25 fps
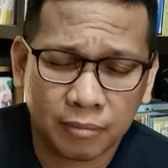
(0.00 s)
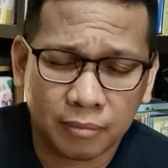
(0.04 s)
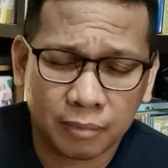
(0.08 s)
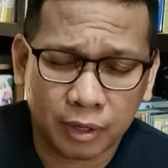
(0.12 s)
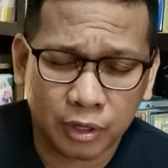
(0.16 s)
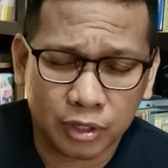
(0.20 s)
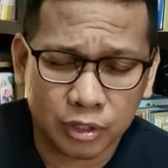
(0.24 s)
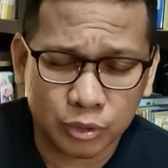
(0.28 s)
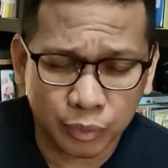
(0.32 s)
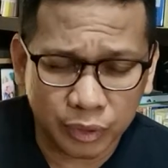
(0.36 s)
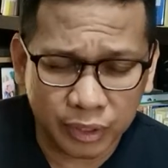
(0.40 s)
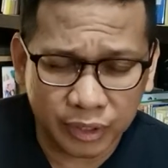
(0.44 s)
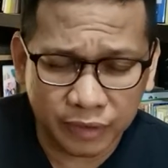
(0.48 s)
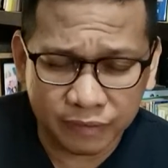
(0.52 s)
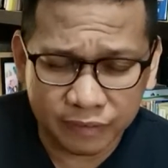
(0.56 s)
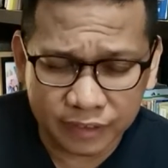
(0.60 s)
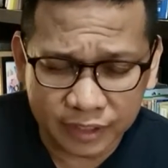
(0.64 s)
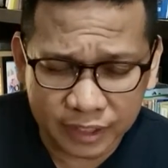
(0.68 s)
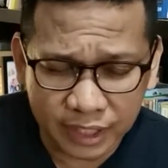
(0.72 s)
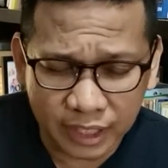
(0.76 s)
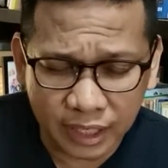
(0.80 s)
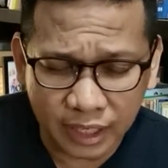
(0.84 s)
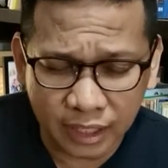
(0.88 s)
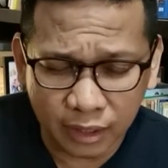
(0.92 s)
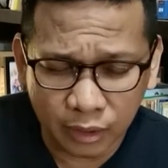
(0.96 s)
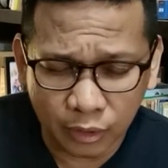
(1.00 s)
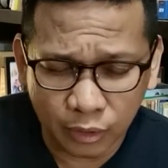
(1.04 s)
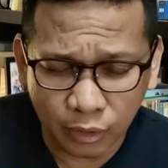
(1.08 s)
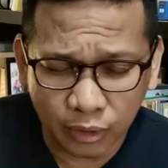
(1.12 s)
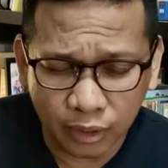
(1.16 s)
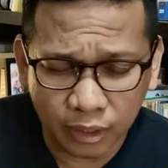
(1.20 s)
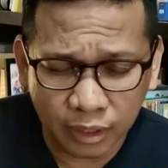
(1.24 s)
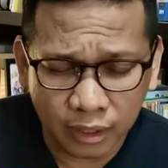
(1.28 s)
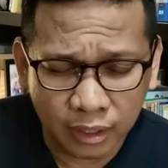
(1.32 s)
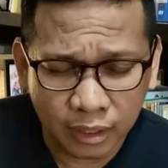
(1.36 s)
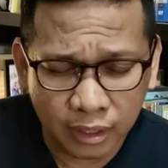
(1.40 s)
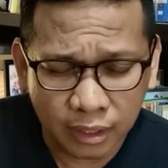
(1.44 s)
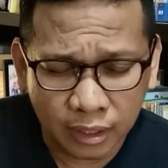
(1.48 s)
Because we've seen,
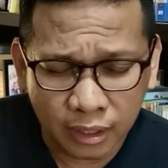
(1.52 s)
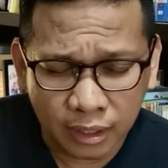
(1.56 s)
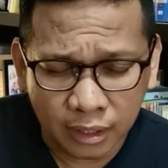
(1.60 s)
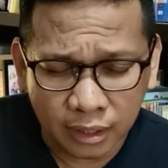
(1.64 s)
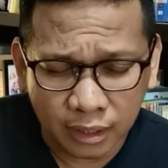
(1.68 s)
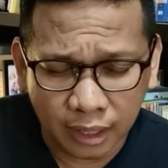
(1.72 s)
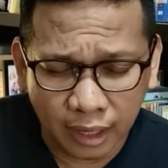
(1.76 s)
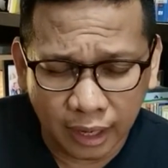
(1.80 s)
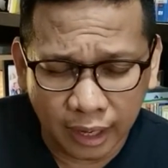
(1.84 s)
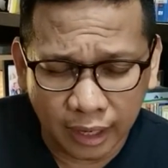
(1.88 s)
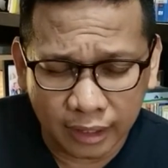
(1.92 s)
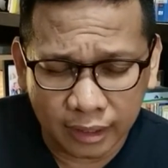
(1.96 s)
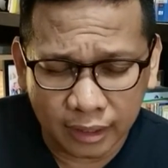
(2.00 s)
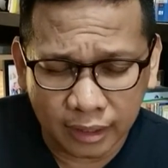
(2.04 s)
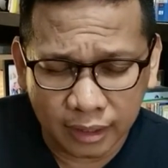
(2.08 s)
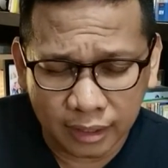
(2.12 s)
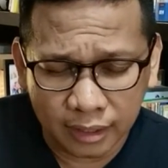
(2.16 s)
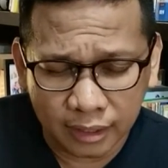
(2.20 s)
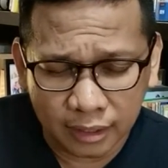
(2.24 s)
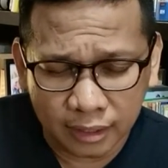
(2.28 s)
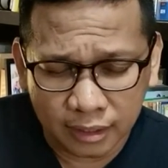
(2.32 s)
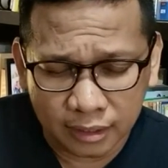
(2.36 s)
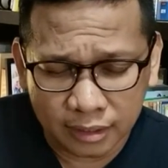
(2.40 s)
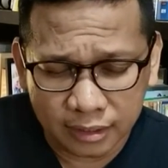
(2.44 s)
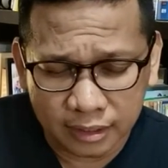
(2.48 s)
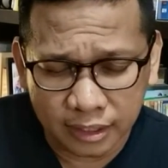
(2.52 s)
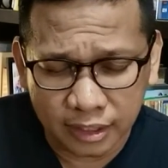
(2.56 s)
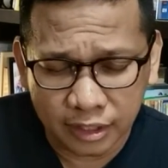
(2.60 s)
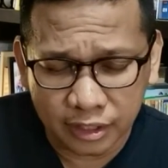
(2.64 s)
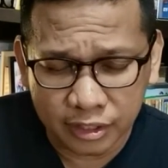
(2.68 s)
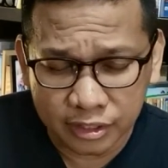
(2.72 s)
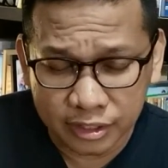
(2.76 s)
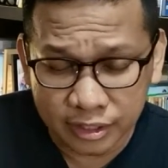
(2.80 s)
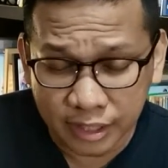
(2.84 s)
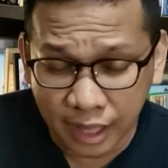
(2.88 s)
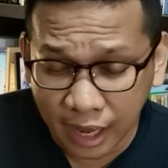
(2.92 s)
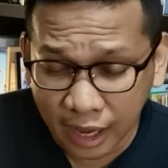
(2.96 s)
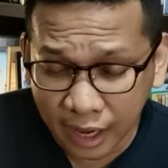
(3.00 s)
Lord, that
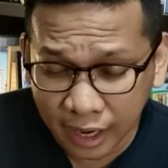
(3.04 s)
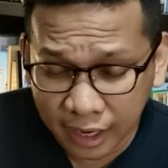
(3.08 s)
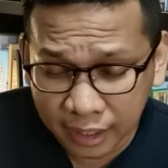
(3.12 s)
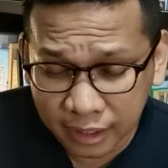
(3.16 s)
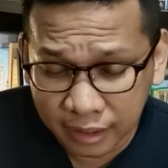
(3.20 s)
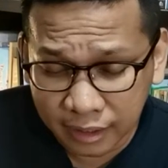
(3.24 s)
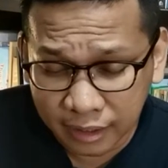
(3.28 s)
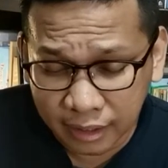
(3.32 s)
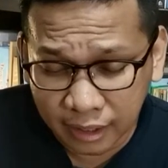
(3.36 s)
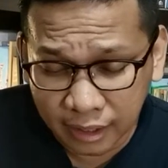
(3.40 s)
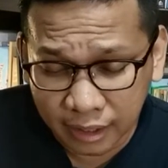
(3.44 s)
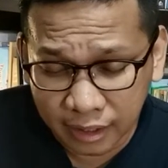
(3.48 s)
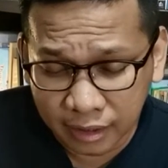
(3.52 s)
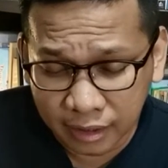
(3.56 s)
Jesus died,